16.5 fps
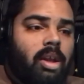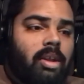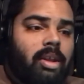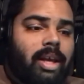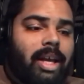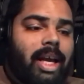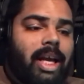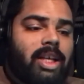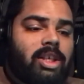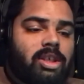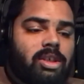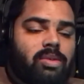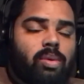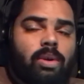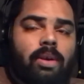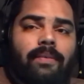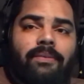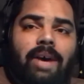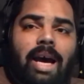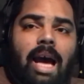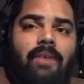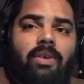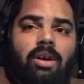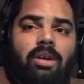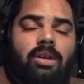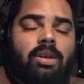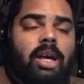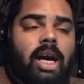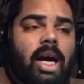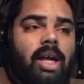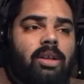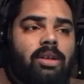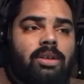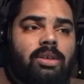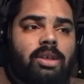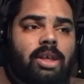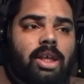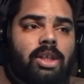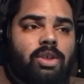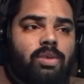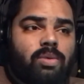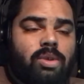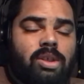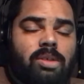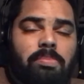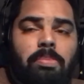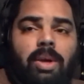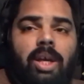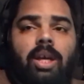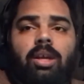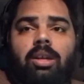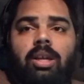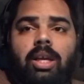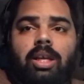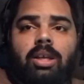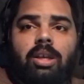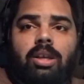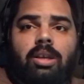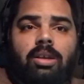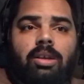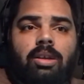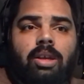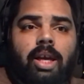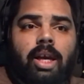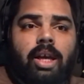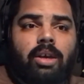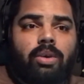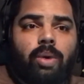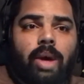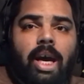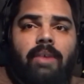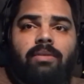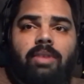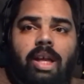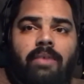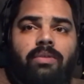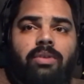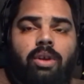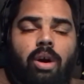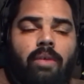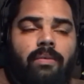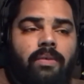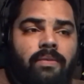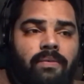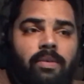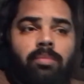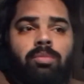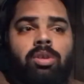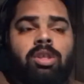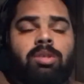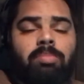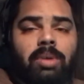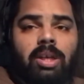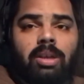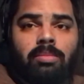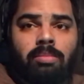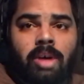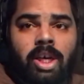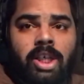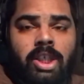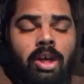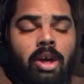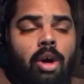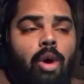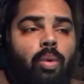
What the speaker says: That extra $2,500 that you spent, that you have left over from your spending budget,